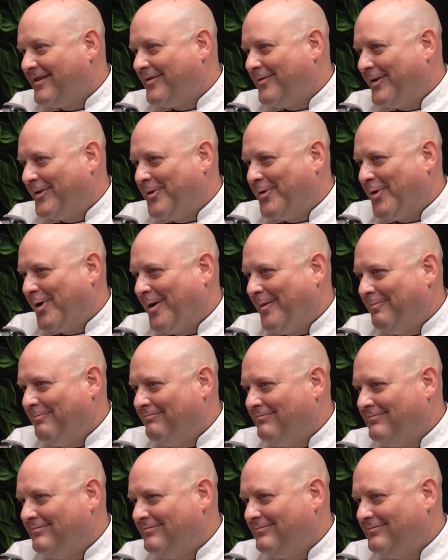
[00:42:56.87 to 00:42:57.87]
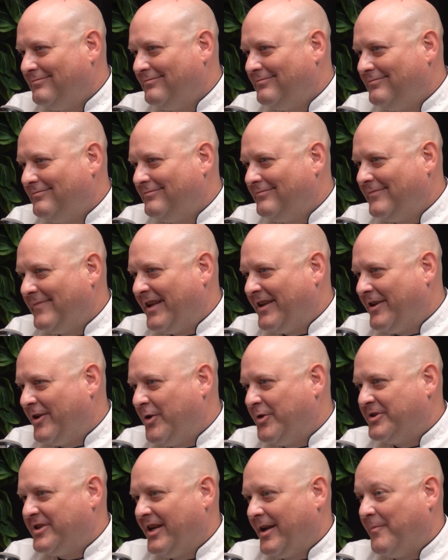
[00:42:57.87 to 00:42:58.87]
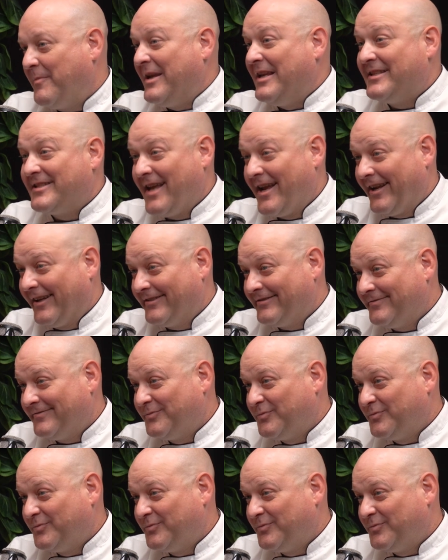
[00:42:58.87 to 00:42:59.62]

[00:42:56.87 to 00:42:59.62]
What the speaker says: we do them using a meat setting.